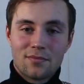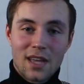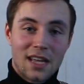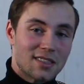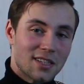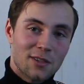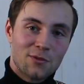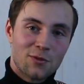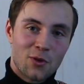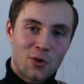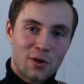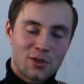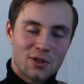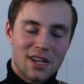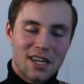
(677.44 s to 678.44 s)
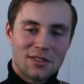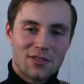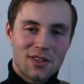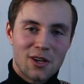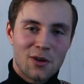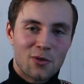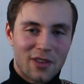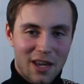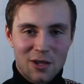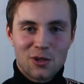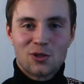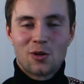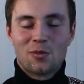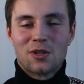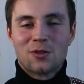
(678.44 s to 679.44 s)
That's it for today's video. Thank you
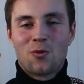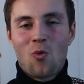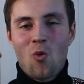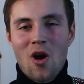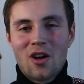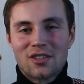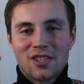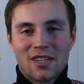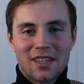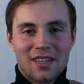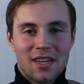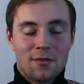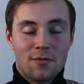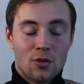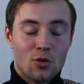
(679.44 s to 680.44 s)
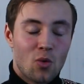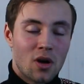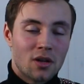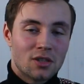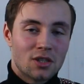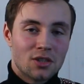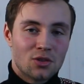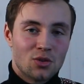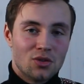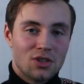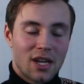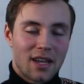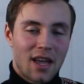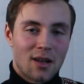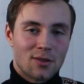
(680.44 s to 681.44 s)
so much for watching. If you want to
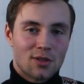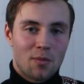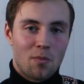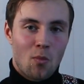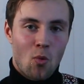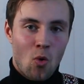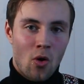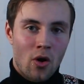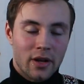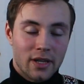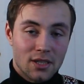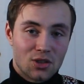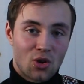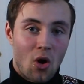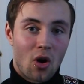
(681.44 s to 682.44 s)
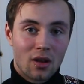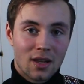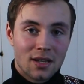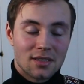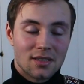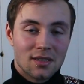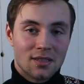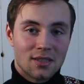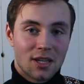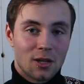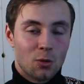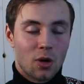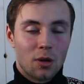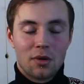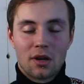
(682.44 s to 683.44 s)
check out some more guitar lessons and
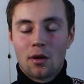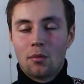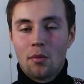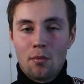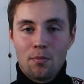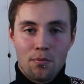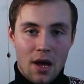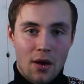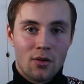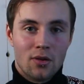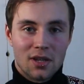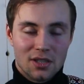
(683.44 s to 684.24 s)
you want to become a better